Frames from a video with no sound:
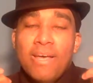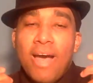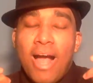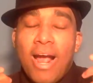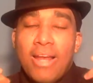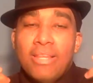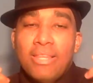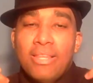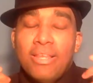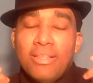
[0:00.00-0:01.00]
I
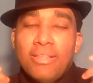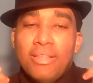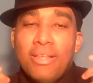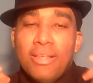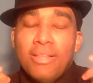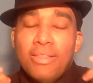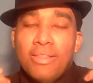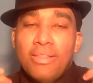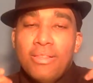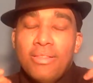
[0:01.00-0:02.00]
gotta
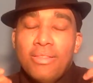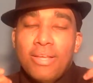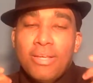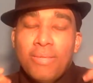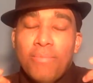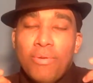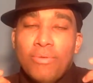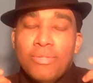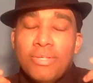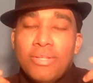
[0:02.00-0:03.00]
lick your
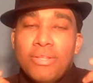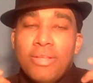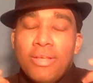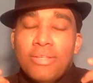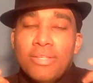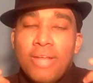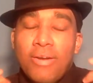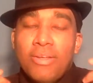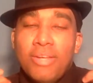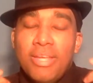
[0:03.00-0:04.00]
boots and suck
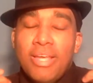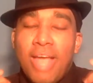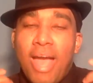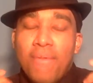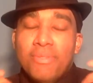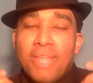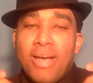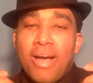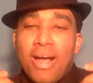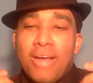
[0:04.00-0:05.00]
on your kneecaps
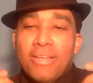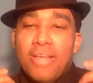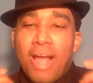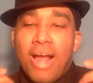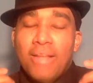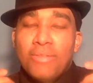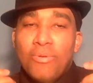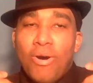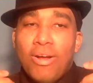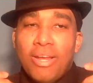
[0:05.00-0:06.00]
now. I gotta do
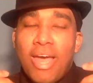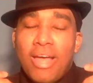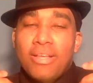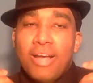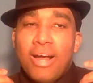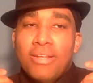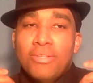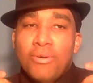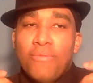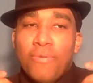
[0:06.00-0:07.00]
all of that. I gotta
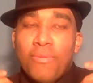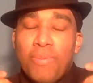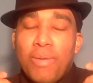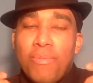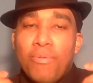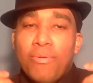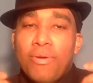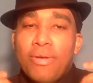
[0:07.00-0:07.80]
do it for the people.